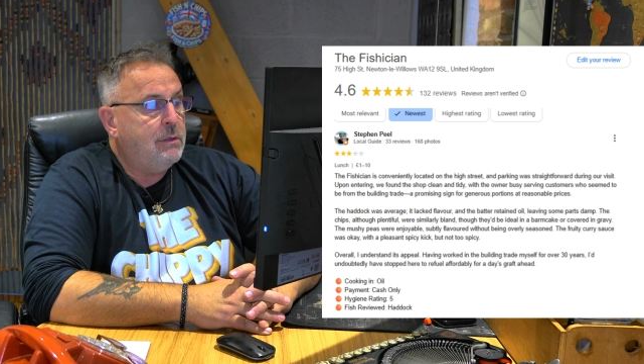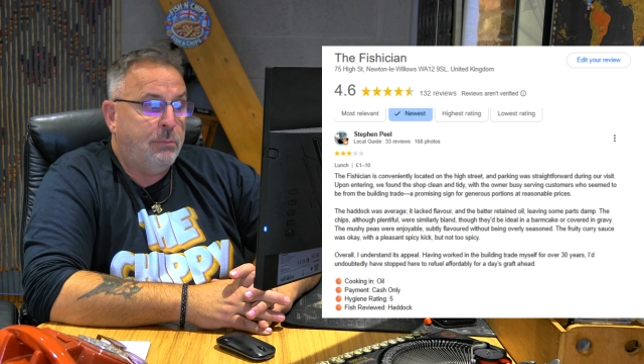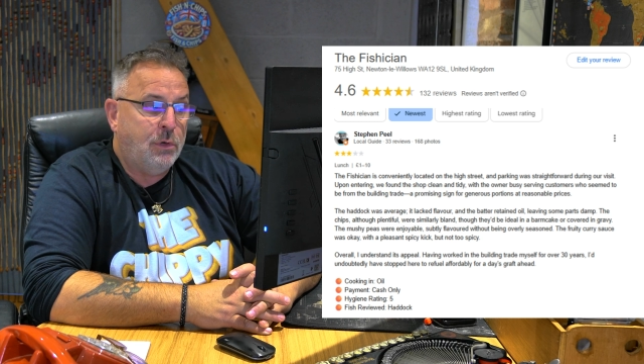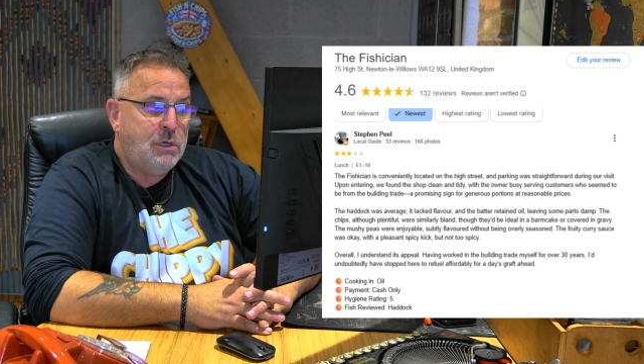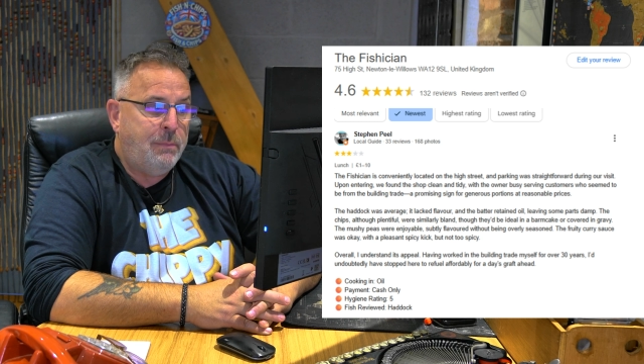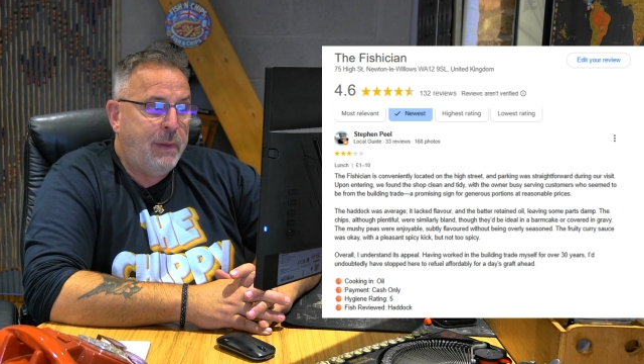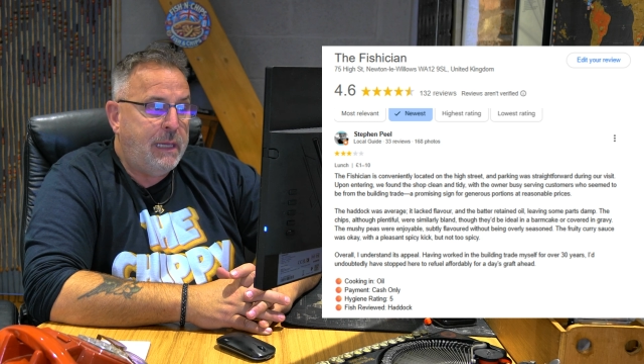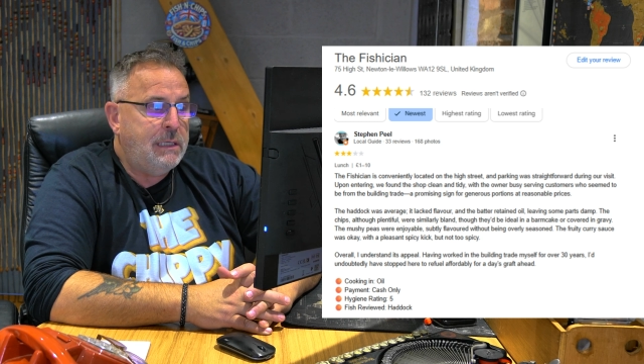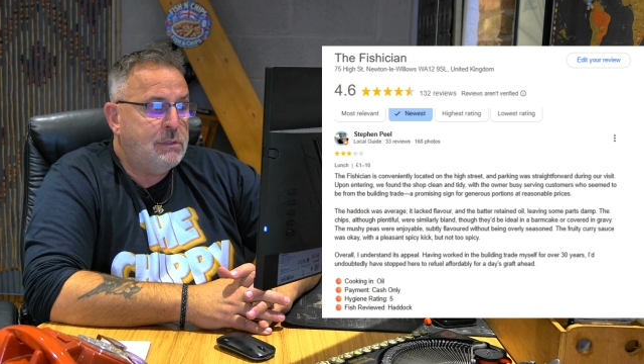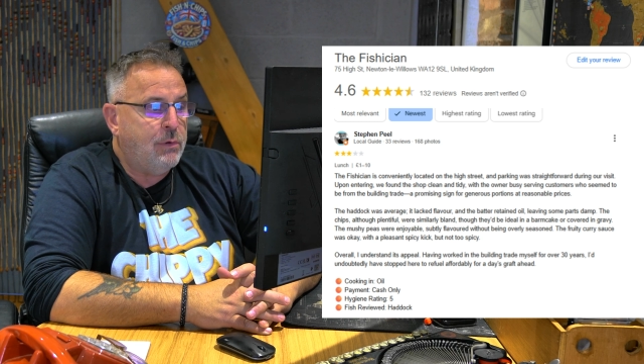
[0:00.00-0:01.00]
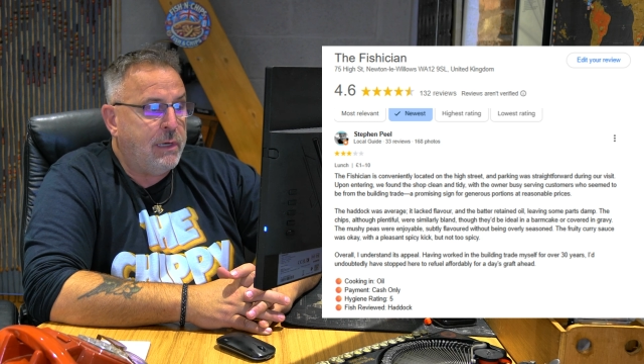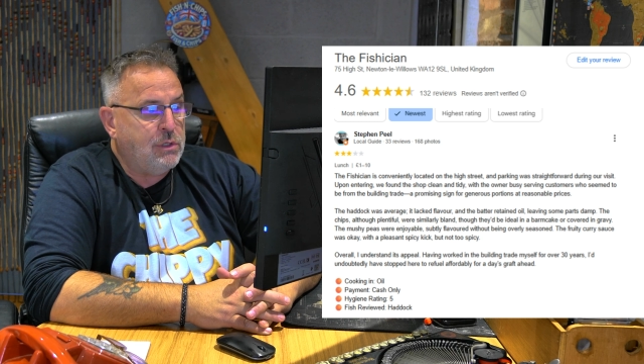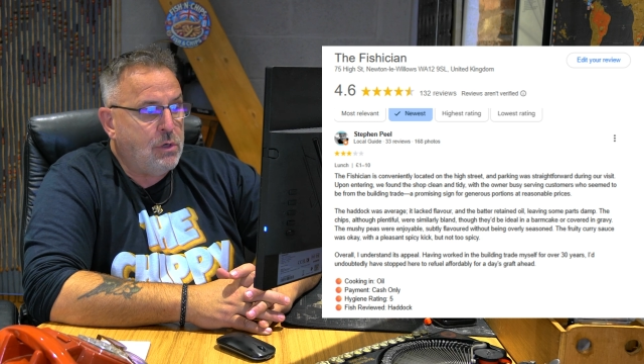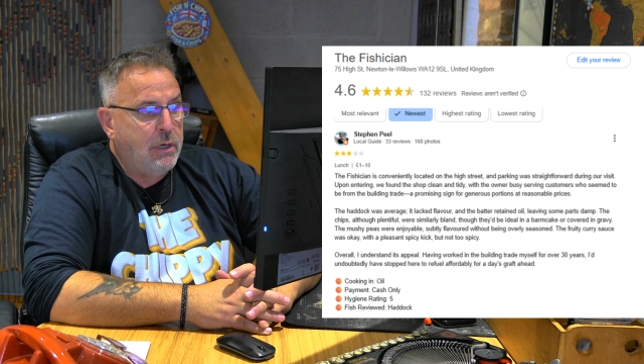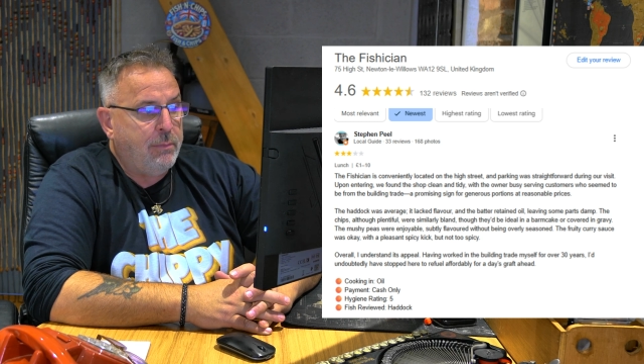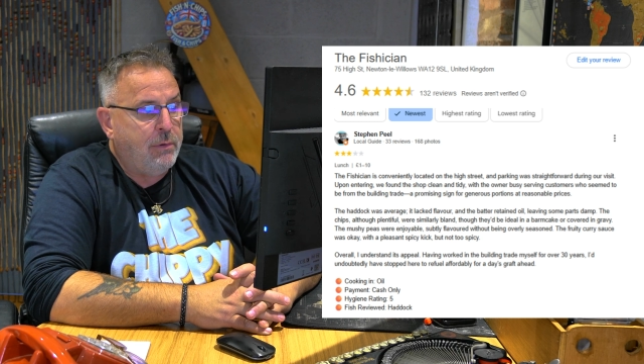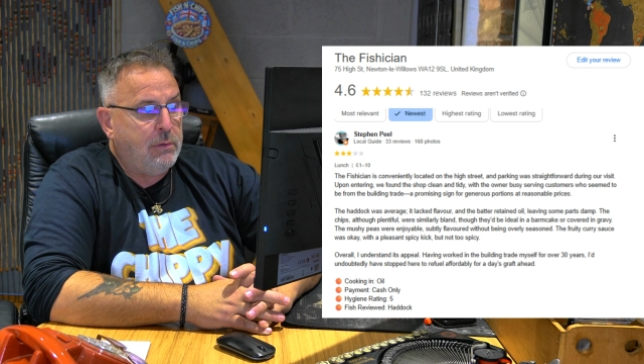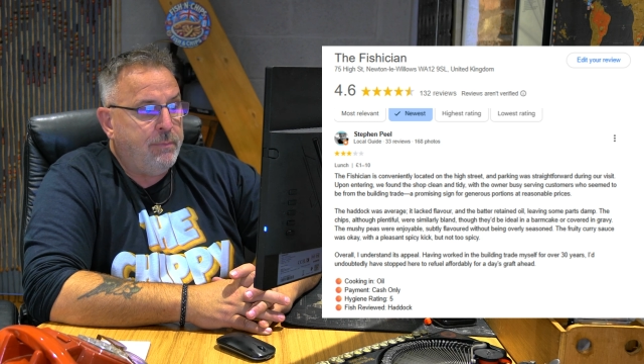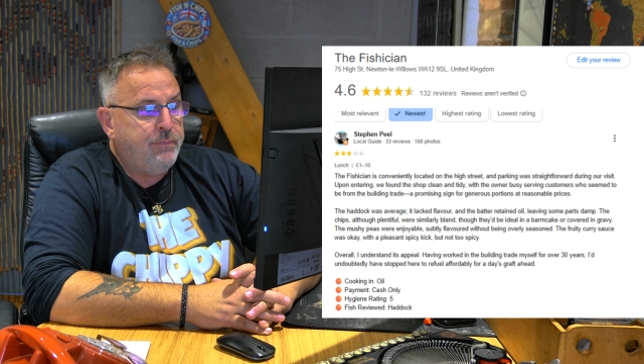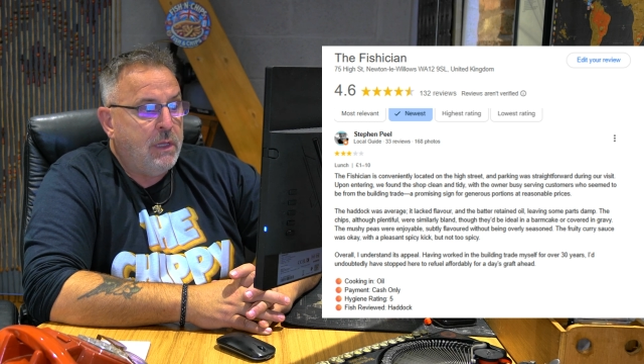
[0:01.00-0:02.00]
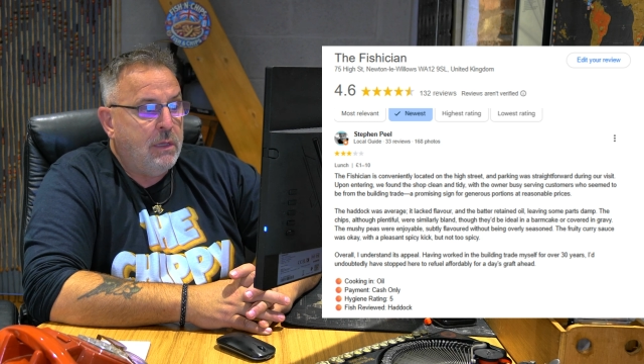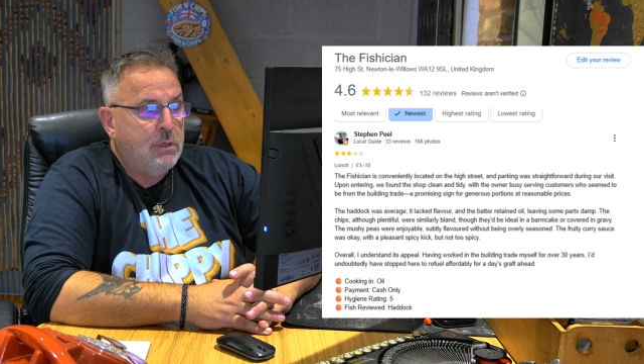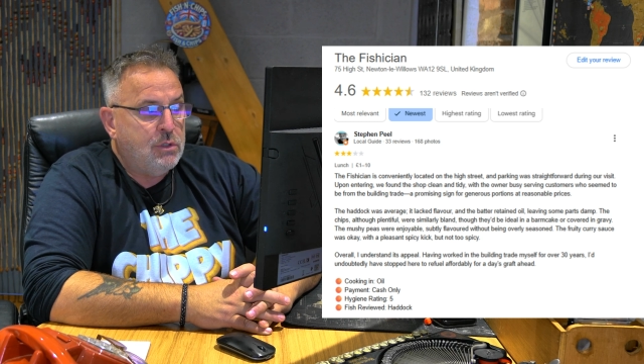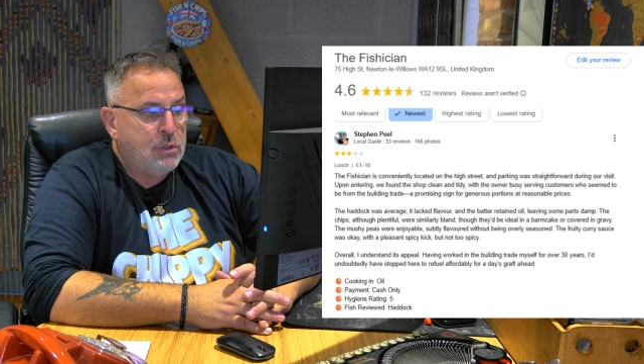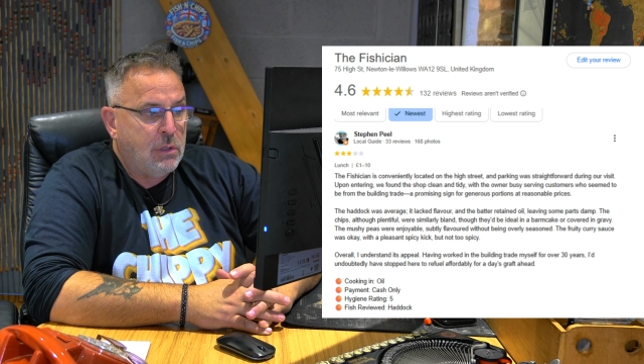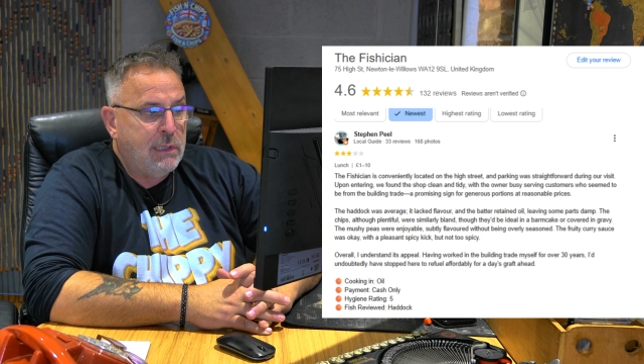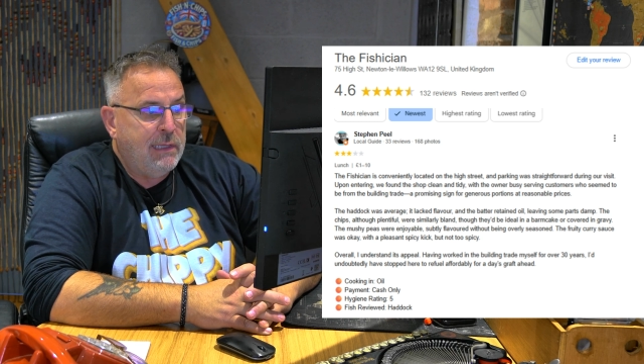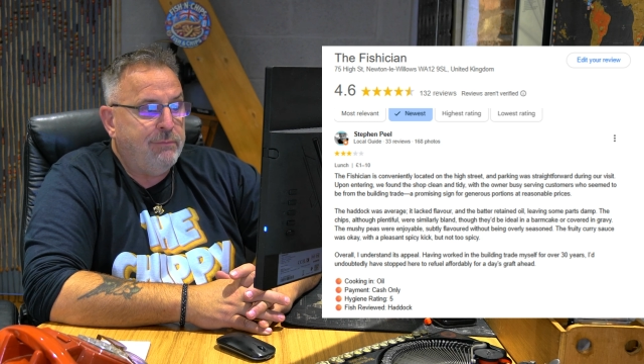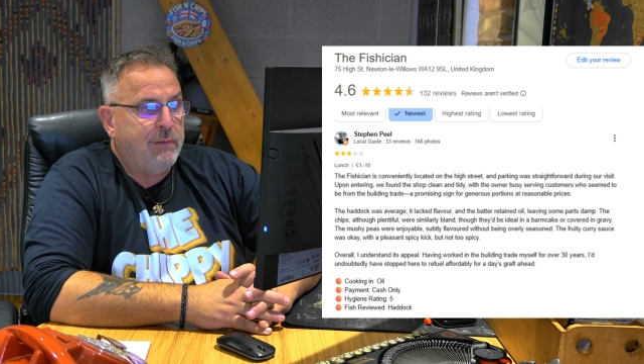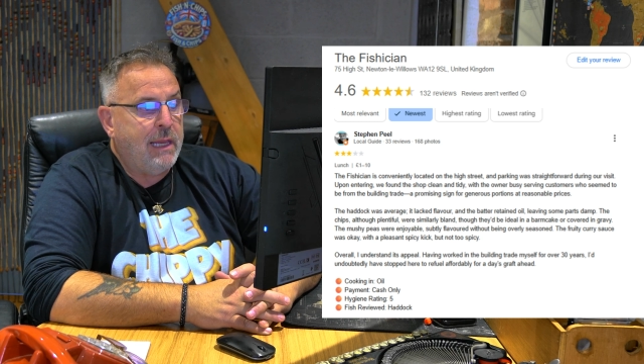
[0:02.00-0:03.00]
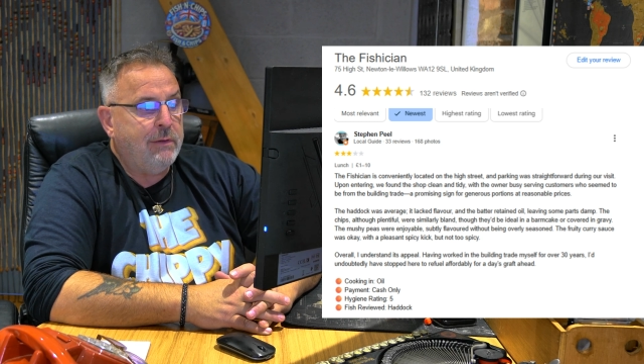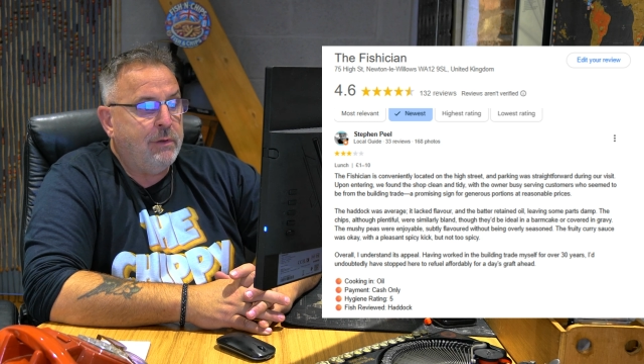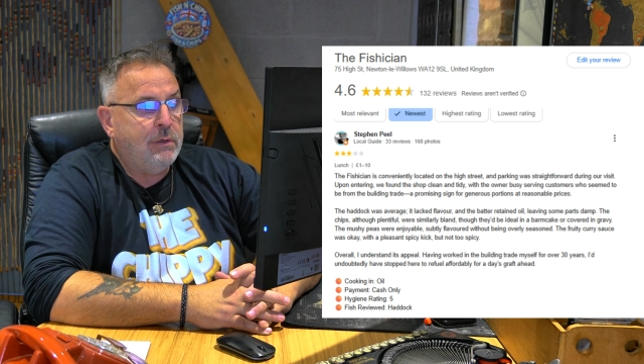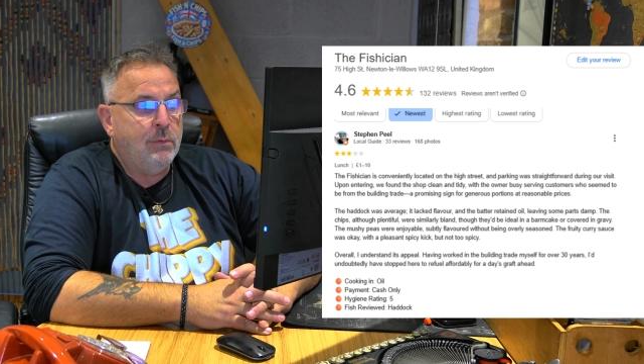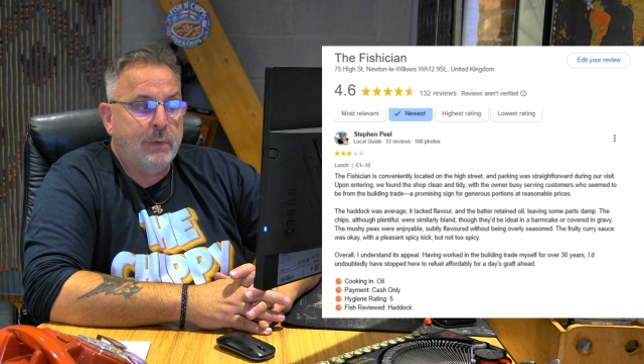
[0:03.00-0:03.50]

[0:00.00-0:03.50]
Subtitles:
The mushy peas were enjoyable, subtly flavoured